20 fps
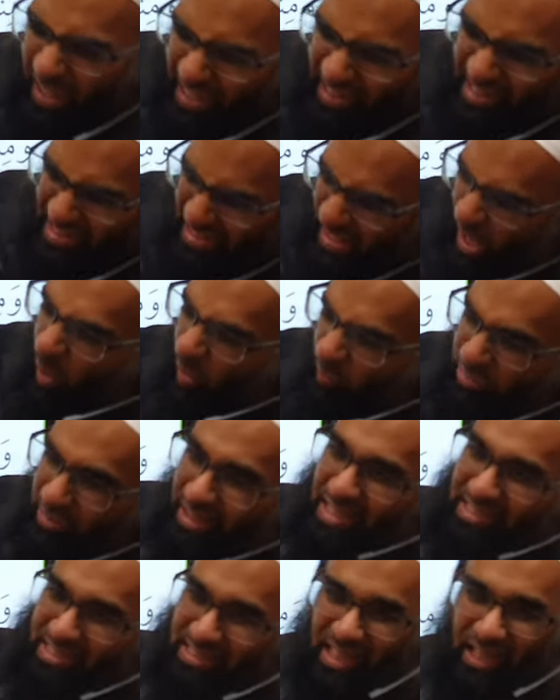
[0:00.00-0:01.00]
get these that often
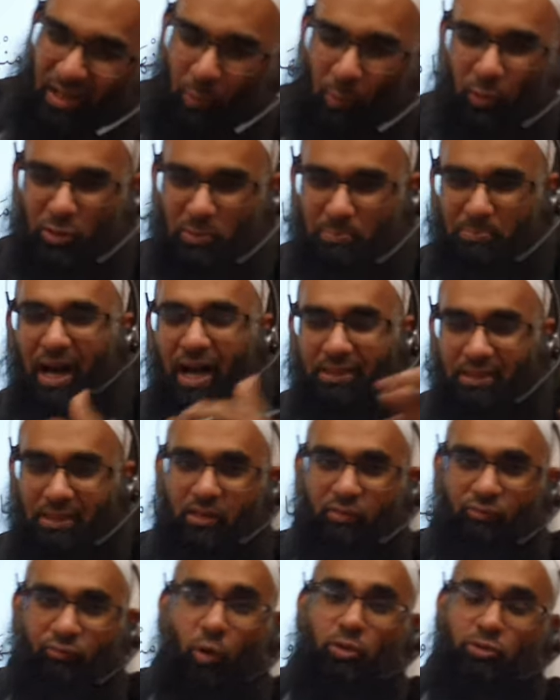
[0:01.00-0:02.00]
unless it's like one of those
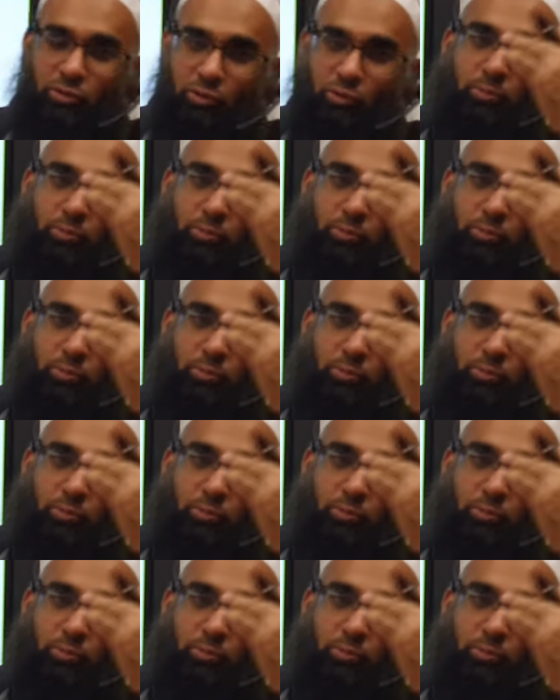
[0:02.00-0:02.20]
batil false